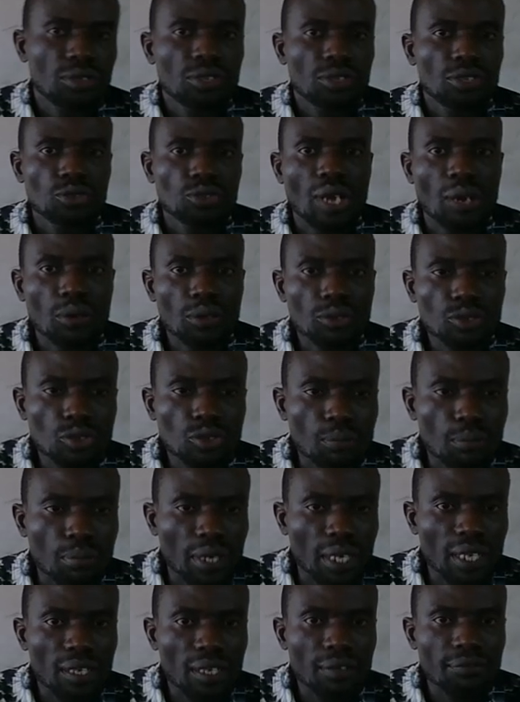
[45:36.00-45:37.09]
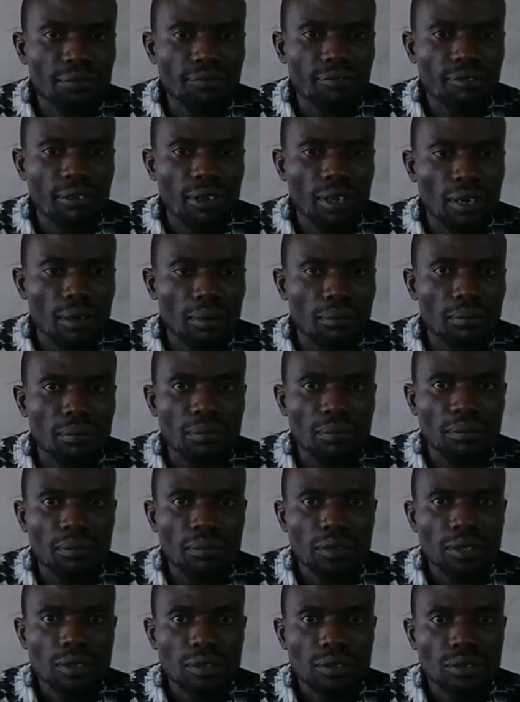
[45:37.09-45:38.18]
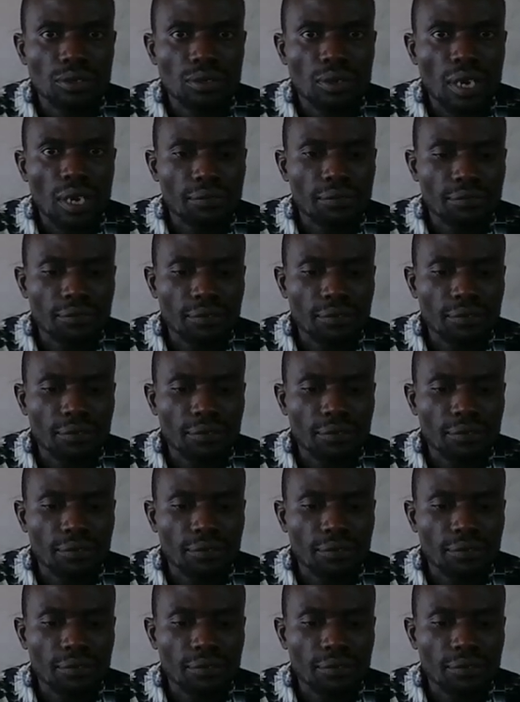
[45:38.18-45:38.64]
I want to believe you have